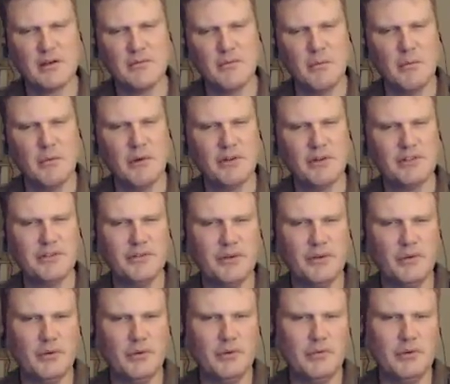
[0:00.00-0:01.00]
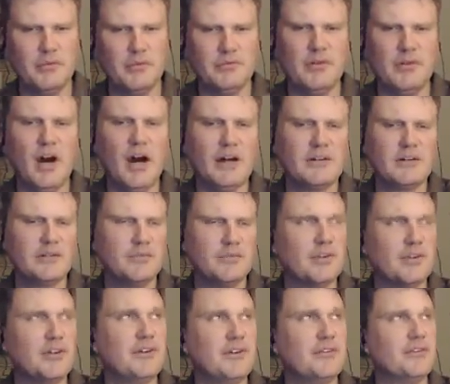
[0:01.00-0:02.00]
Much of it will be blocked
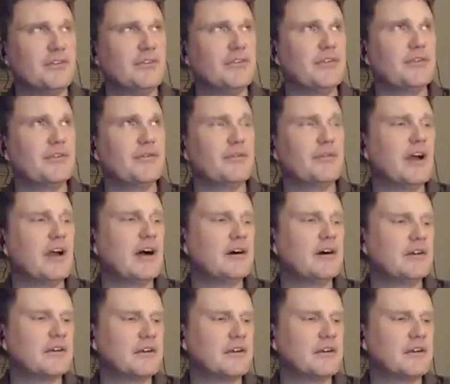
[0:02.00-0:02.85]
because of this reality.